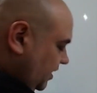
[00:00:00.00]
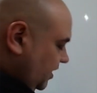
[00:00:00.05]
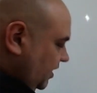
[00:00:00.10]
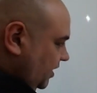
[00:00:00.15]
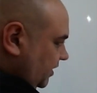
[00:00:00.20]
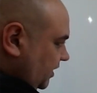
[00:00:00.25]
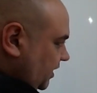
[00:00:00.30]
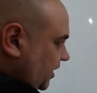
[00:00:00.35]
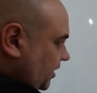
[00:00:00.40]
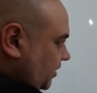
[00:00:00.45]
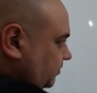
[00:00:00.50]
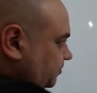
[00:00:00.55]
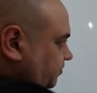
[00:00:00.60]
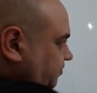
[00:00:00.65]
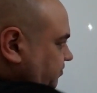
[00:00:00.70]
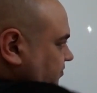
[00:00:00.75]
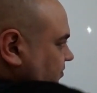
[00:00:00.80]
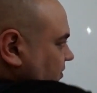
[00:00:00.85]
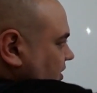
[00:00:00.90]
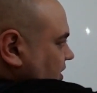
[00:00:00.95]
Now,
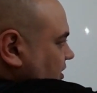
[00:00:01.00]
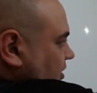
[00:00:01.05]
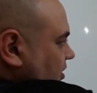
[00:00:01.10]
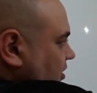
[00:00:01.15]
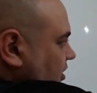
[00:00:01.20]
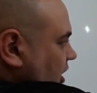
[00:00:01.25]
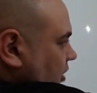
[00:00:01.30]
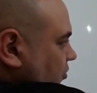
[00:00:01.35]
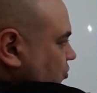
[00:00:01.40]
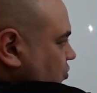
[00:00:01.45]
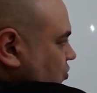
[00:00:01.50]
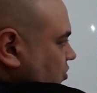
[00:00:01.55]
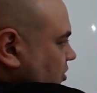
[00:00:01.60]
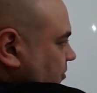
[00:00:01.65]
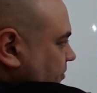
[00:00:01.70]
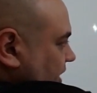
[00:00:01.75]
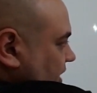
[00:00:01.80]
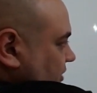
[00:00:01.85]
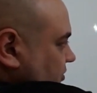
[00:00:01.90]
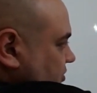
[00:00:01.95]
I'll talk
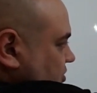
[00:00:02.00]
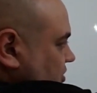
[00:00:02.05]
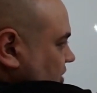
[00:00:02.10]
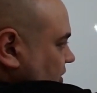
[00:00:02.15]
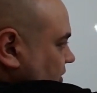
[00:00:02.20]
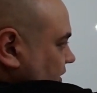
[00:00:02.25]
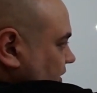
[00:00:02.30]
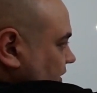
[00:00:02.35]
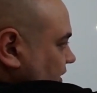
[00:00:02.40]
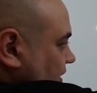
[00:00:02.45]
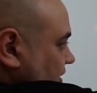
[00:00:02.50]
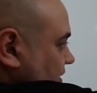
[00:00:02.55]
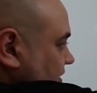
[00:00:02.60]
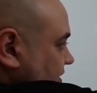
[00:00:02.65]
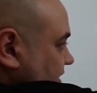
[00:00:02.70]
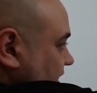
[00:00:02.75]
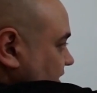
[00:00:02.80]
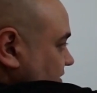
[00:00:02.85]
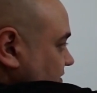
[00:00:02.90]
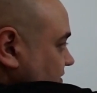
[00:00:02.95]
about slowing the car
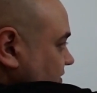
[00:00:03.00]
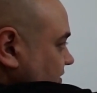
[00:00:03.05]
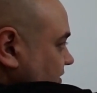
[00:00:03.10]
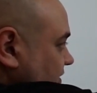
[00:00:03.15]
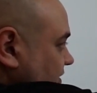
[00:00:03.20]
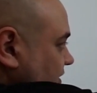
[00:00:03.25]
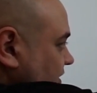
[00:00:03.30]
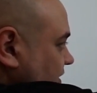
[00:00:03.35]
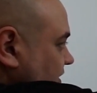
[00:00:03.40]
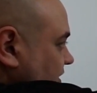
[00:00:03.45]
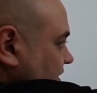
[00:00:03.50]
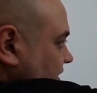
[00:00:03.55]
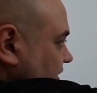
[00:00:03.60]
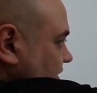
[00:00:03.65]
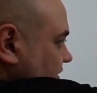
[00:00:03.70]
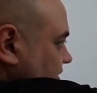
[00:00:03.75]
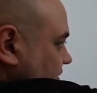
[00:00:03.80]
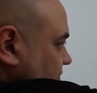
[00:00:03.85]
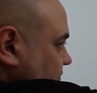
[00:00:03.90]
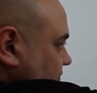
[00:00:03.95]
down in a
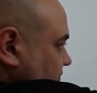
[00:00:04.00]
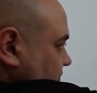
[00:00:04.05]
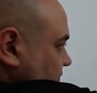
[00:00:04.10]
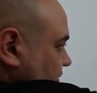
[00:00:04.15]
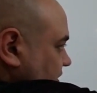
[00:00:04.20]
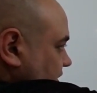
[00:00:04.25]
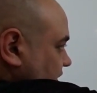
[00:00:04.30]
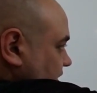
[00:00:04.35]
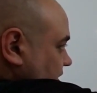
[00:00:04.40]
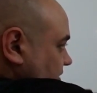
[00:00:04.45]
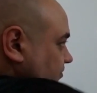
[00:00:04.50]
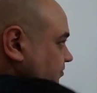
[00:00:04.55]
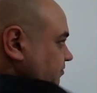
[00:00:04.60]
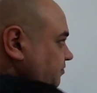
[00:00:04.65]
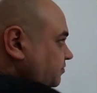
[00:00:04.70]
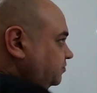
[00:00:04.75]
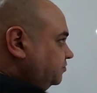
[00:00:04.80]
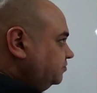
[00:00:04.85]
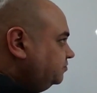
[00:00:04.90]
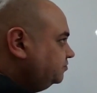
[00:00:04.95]
different video.
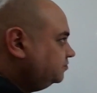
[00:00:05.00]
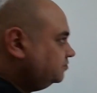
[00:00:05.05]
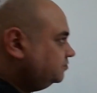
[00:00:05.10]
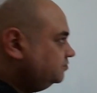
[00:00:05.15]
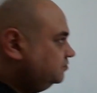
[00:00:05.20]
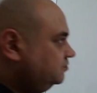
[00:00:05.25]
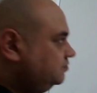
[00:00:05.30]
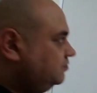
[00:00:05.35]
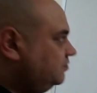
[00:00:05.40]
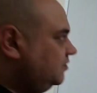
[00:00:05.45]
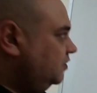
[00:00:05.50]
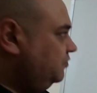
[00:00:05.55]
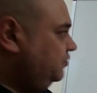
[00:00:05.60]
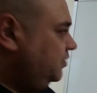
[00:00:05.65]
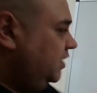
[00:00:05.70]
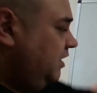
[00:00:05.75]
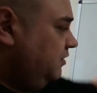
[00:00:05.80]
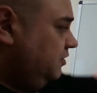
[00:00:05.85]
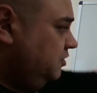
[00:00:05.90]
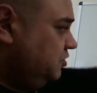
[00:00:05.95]
But
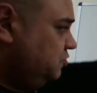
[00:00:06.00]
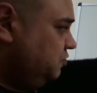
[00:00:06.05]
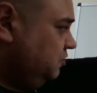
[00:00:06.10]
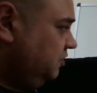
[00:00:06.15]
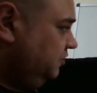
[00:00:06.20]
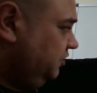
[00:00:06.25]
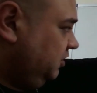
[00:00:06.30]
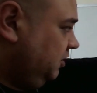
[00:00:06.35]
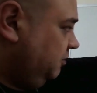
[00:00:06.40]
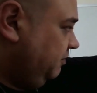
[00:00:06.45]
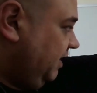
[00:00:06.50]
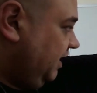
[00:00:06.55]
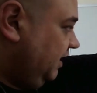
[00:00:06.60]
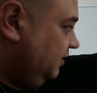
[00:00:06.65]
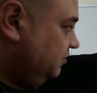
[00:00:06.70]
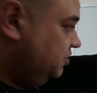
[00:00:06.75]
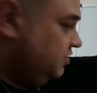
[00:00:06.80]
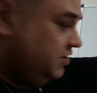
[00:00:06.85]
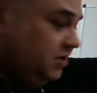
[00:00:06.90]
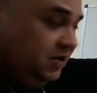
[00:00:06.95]
now I just want to think about how
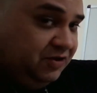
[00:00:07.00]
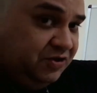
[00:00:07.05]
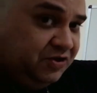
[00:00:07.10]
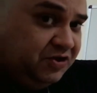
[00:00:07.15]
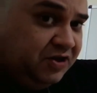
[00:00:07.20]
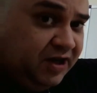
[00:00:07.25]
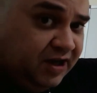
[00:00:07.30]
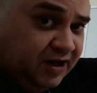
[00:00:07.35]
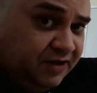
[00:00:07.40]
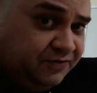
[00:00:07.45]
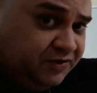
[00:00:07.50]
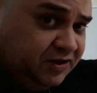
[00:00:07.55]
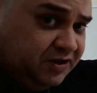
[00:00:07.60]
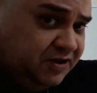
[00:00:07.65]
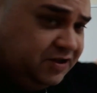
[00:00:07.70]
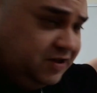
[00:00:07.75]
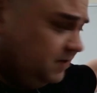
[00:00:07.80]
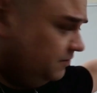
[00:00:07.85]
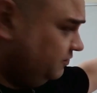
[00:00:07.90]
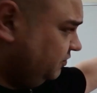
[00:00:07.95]
to turn this curve into
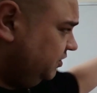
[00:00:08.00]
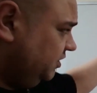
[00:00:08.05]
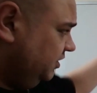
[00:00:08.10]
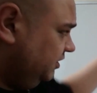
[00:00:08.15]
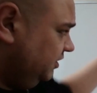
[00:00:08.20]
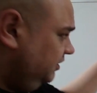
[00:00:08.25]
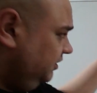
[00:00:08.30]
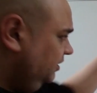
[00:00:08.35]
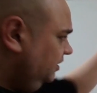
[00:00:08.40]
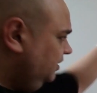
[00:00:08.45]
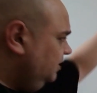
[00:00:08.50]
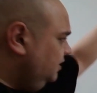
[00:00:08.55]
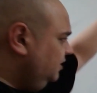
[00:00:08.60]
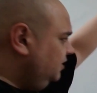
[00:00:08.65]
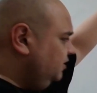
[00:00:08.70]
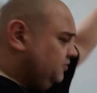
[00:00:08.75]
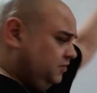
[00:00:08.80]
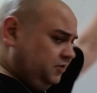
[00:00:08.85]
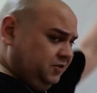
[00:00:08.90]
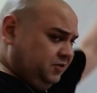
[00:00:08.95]
something
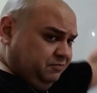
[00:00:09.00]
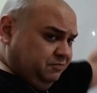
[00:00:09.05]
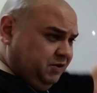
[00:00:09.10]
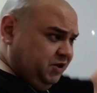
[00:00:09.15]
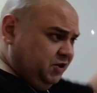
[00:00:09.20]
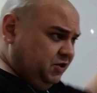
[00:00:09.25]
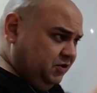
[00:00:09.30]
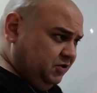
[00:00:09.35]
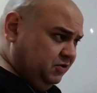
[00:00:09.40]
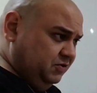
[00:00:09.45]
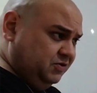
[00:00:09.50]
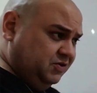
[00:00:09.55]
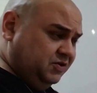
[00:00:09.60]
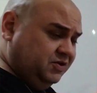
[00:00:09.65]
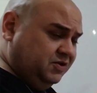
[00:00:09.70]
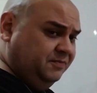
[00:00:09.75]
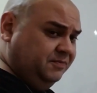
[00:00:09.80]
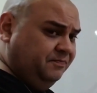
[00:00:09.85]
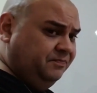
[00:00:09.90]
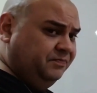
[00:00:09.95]
that can be
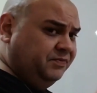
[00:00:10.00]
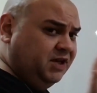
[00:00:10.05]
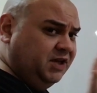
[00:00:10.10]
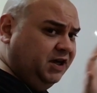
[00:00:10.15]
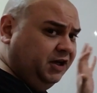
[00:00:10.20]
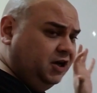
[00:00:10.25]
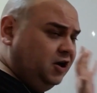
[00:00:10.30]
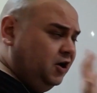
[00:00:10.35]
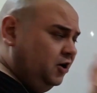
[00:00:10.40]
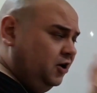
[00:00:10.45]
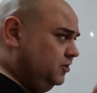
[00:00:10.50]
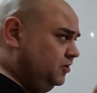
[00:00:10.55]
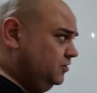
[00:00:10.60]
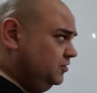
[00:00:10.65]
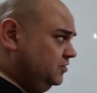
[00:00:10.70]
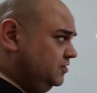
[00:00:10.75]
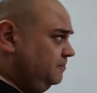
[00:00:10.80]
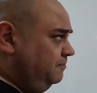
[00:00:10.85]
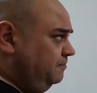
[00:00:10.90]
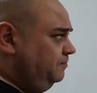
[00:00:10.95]
used in
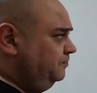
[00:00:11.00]
code.